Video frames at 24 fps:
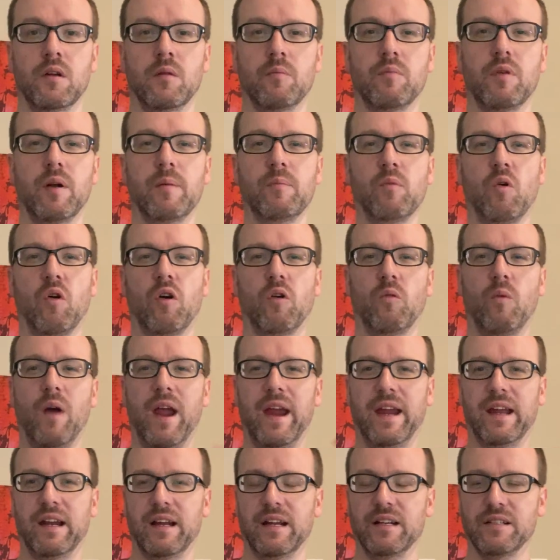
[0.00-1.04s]
bring more
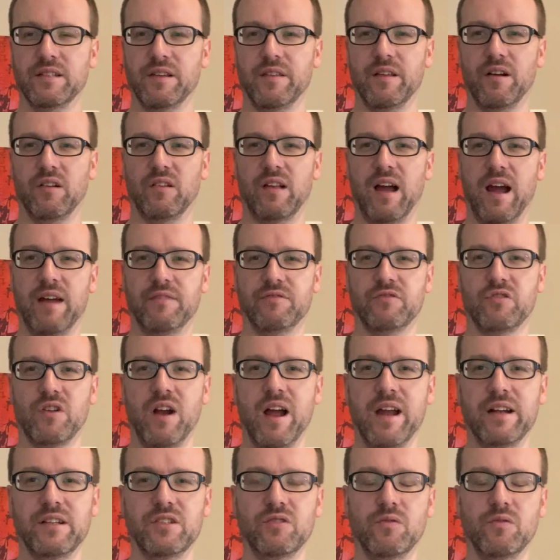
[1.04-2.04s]
awakening to their life, trying